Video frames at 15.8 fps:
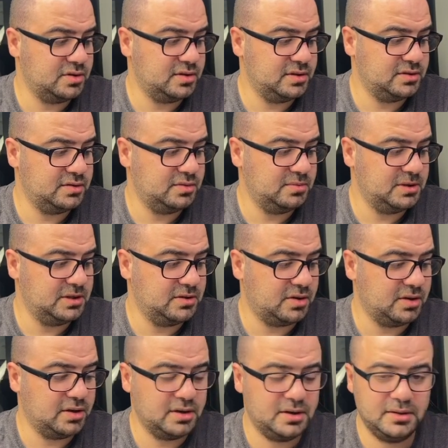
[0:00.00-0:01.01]
lines to be
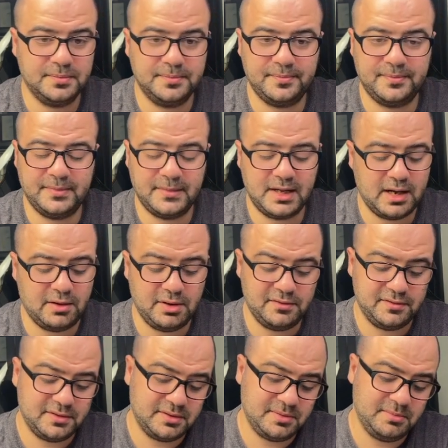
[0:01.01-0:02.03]
dark.
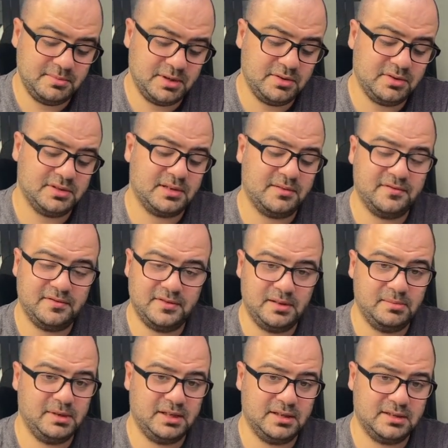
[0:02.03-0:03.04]
However, because I'm
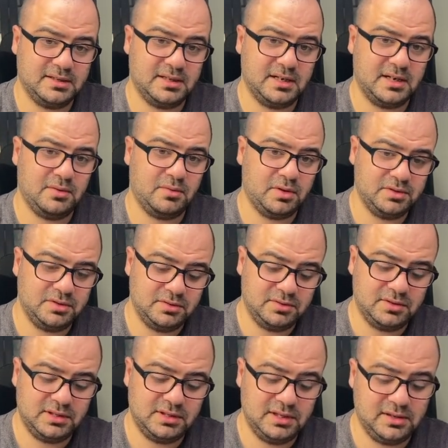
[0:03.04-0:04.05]
filming this and I want you to
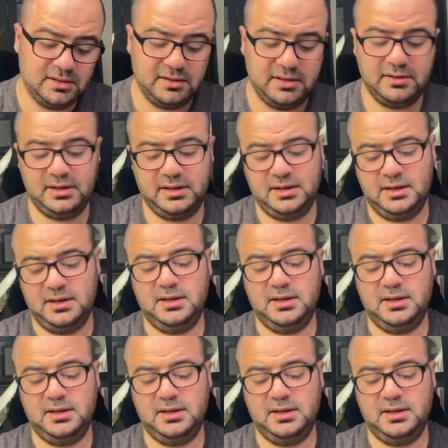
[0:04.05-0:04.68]
see it clearly,